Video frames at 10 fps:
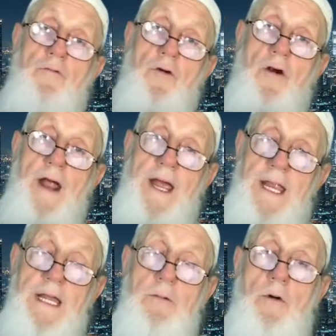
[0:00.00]
for
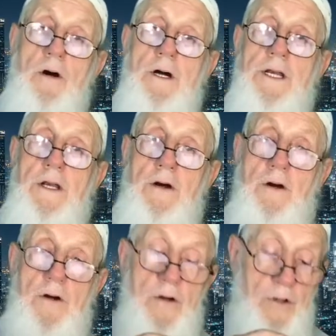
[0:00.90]
anyone
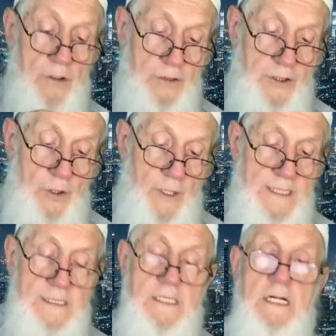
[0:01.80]
who
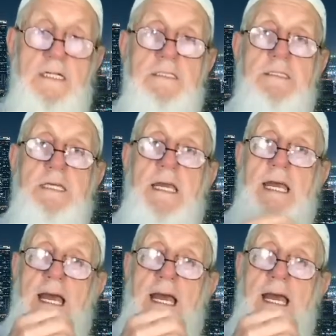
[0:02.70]
joins us